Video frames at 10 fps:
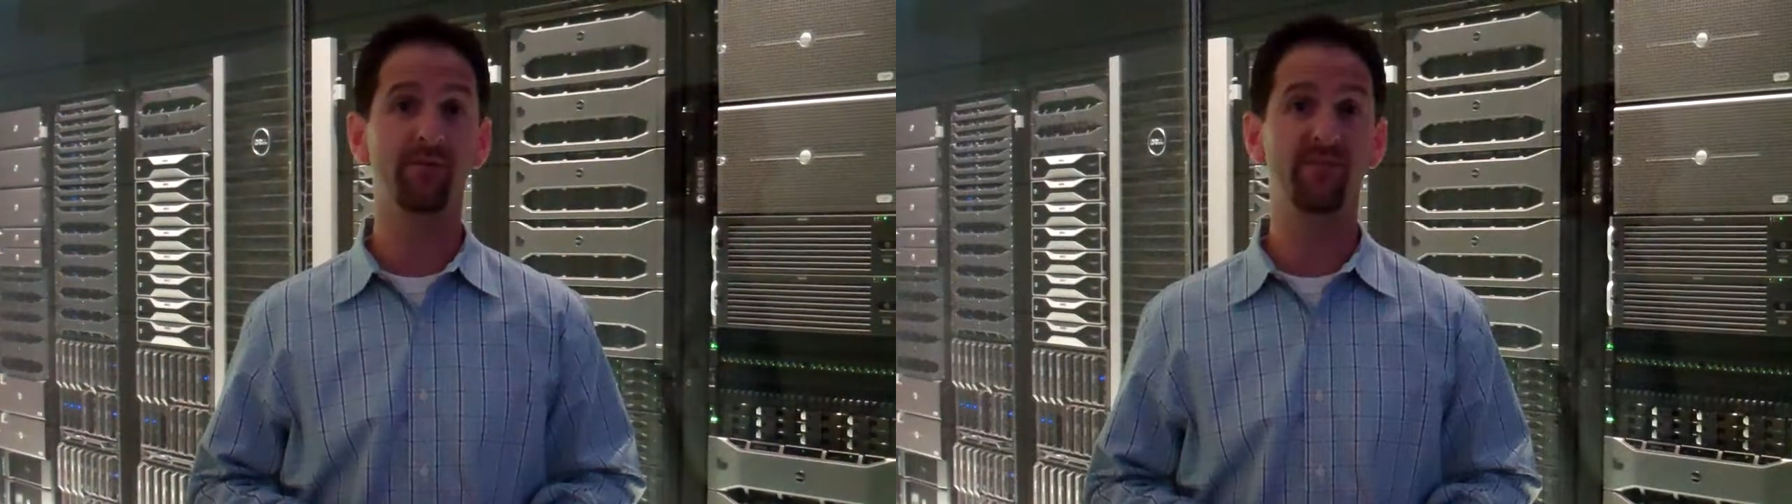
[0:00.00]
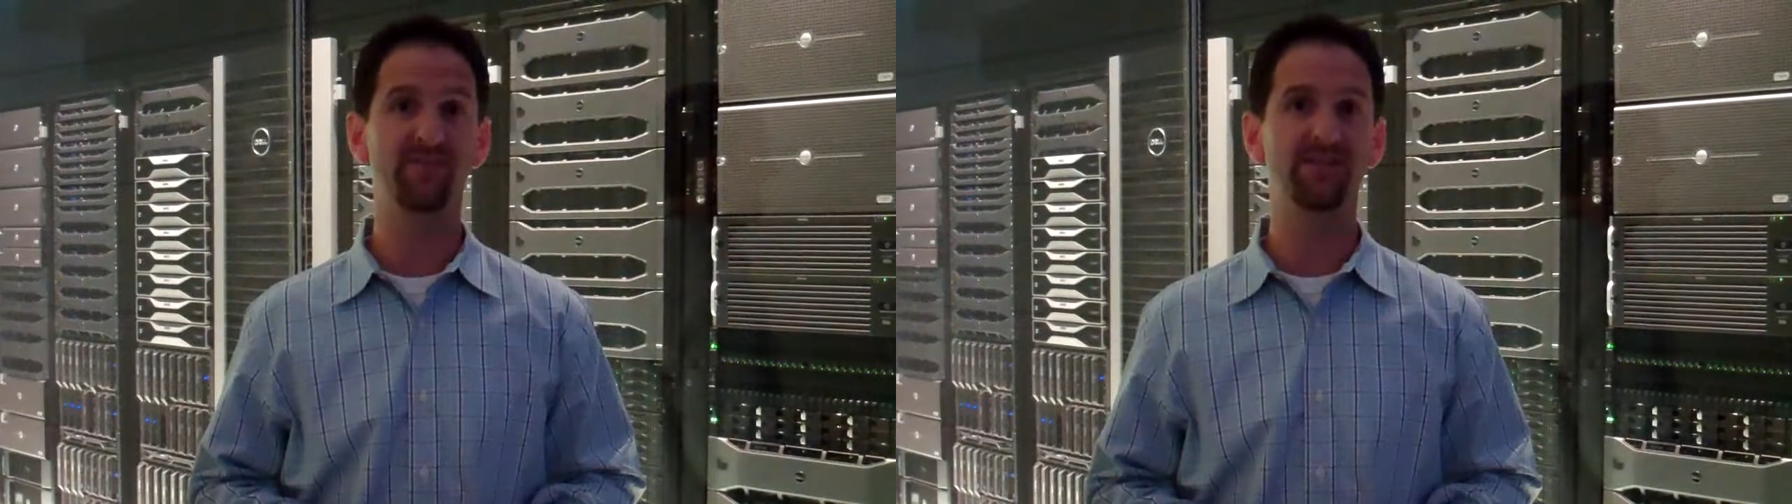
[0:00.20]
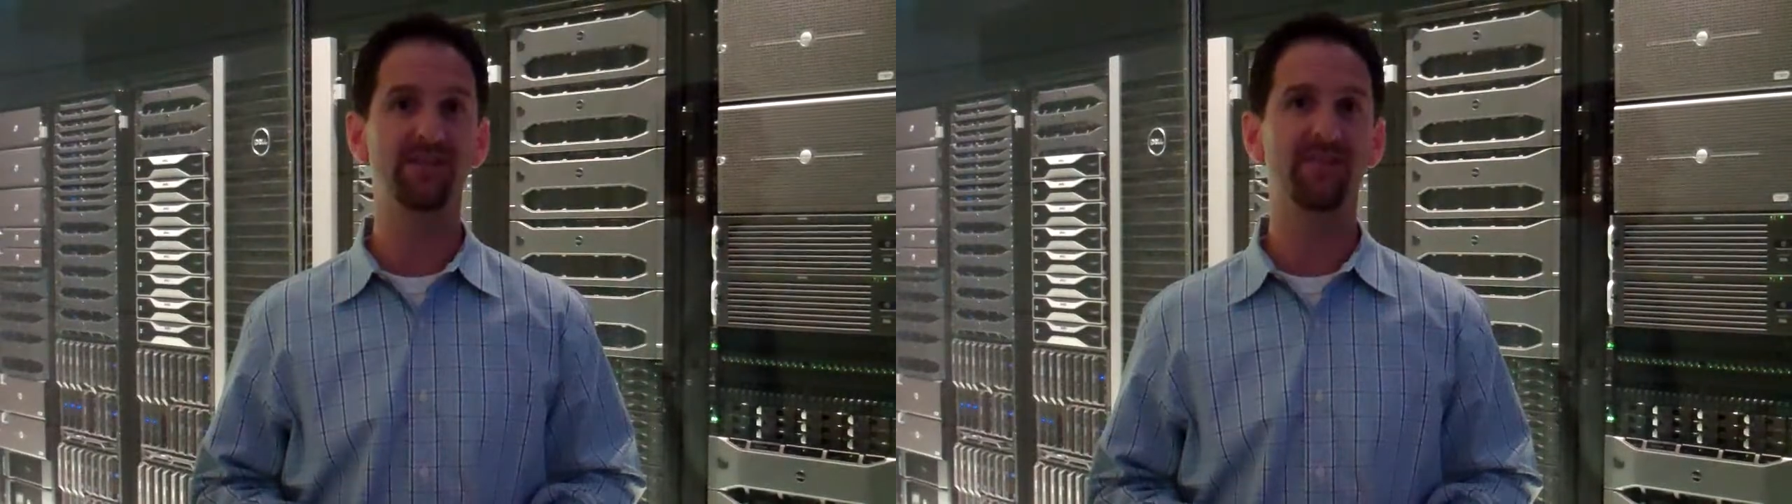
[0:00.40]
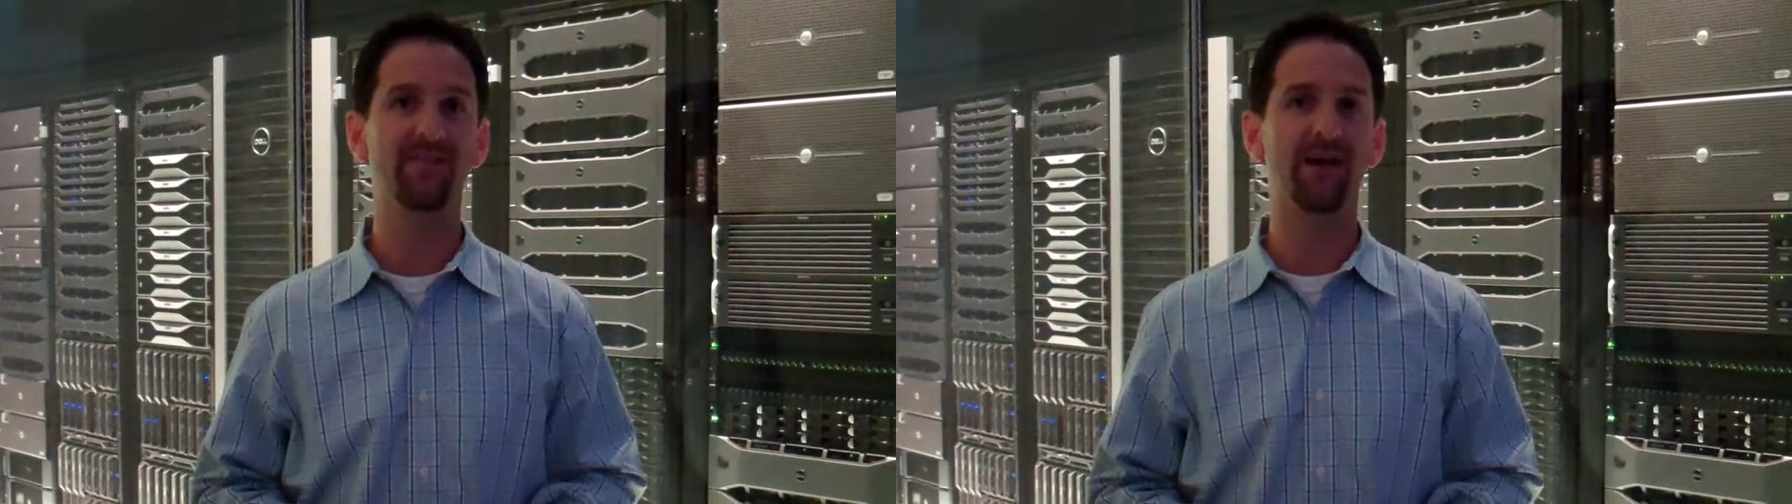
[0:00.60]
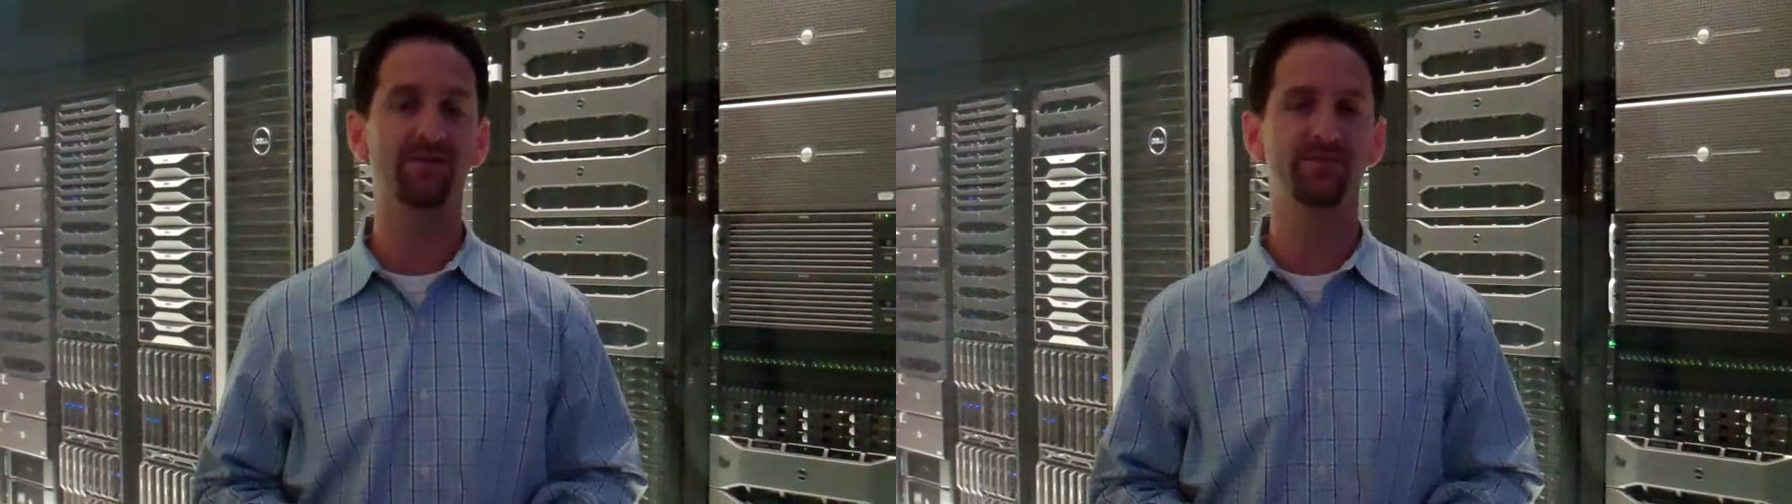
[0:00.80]

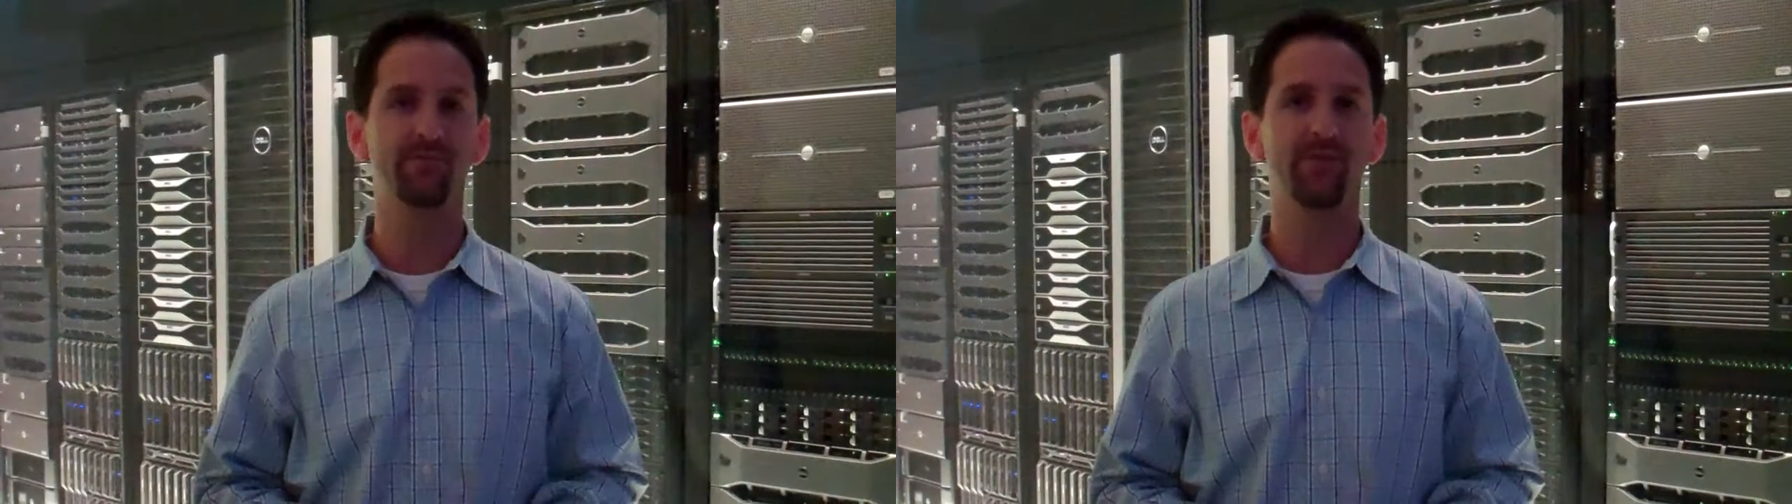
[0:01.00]
15,000